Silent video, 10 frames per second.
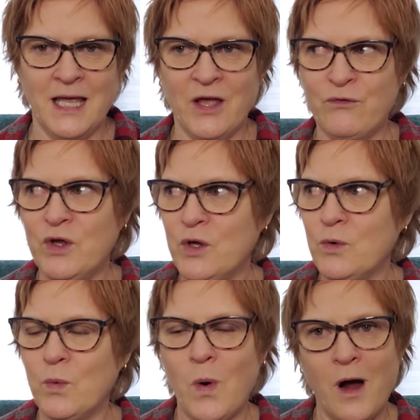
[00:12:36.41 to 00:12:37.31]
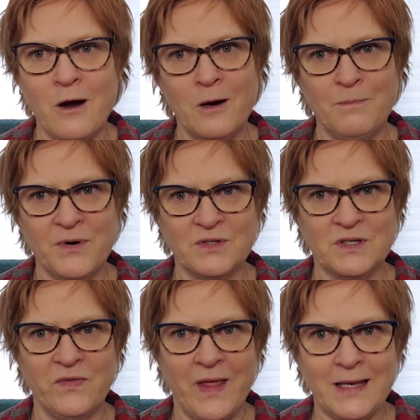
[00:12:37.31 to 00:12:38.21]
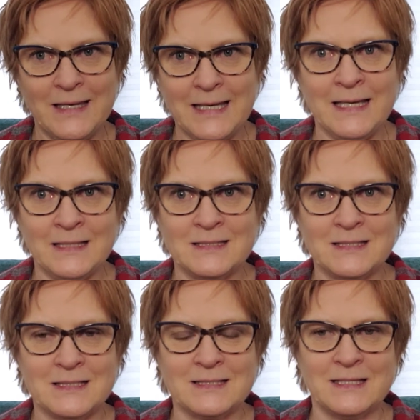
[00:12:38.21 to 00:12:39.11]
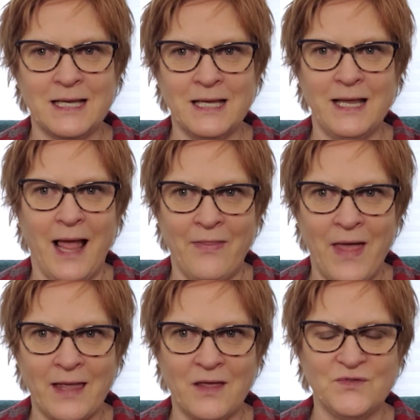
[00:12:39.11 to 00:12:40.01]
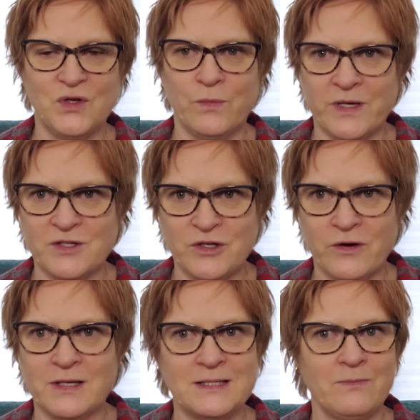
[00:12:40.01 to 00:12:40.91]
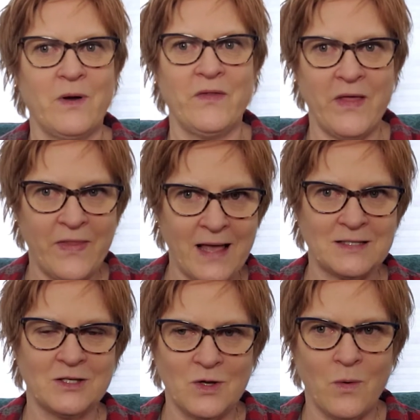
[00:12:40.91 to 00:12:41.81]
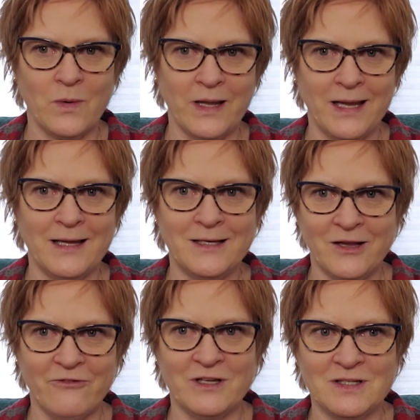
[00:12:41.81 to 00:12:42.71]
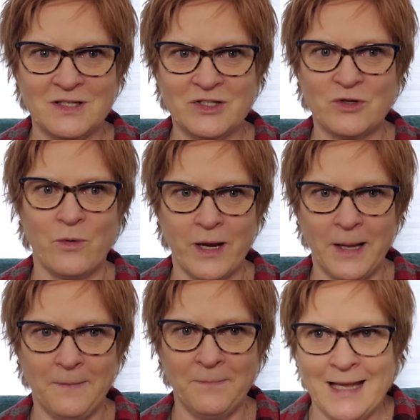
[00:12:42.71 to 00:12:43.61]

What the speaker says: If you are a person that needs to see and that gives you reassurance, well, then that's a totally different story.